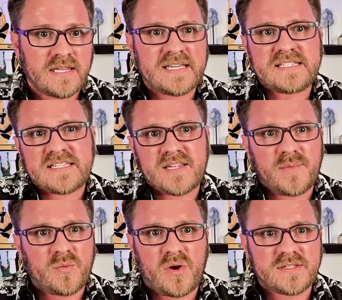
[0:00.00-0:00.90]
Like say
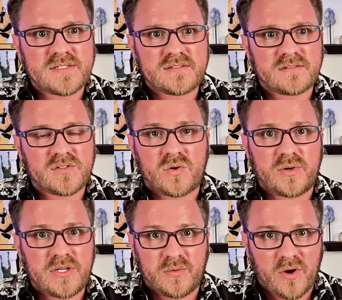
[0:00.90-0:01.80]
someone was
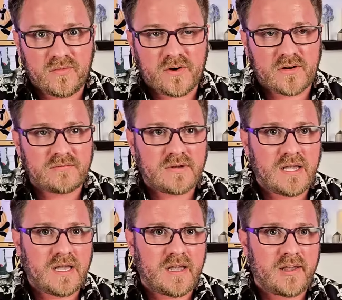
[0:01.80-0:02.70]
screwing you over.
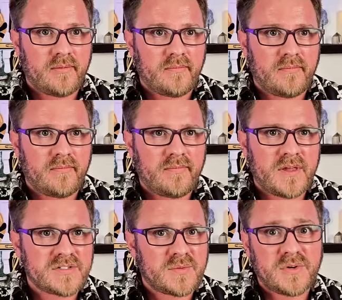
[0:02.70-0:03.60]

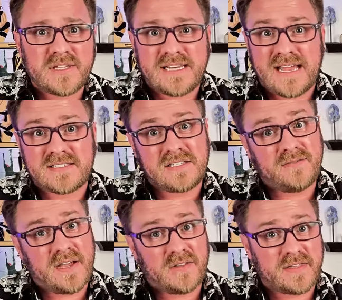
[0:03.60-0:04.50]
There's some really nasty and
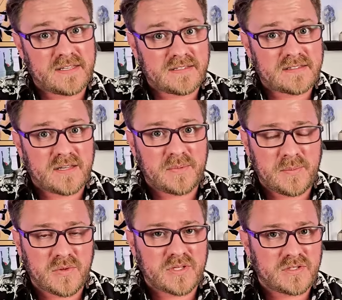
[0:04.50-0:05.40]
vile things that
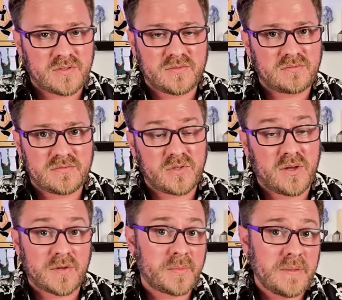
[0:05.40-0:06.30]
people can do to
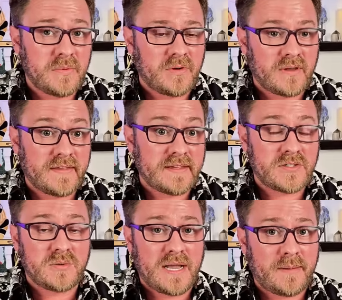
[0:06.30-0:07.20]
other people, and they
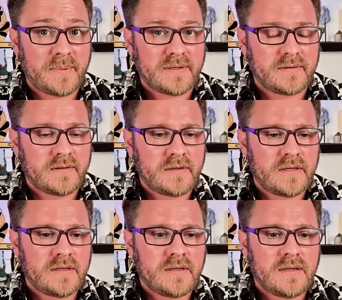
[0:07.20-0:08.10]
do happen.
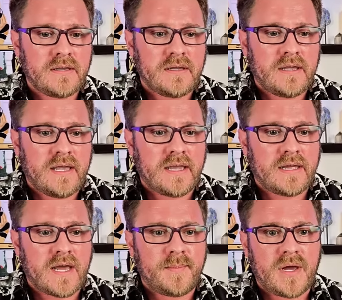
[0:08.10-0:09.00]

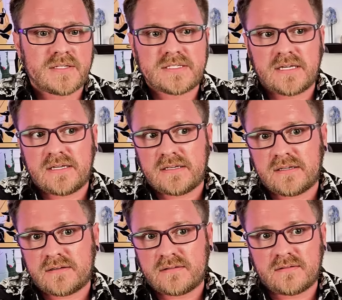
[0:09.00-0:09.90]
And I'm not
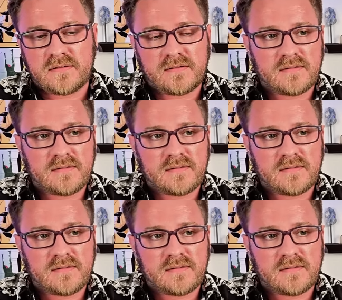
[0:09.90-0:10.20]
saying,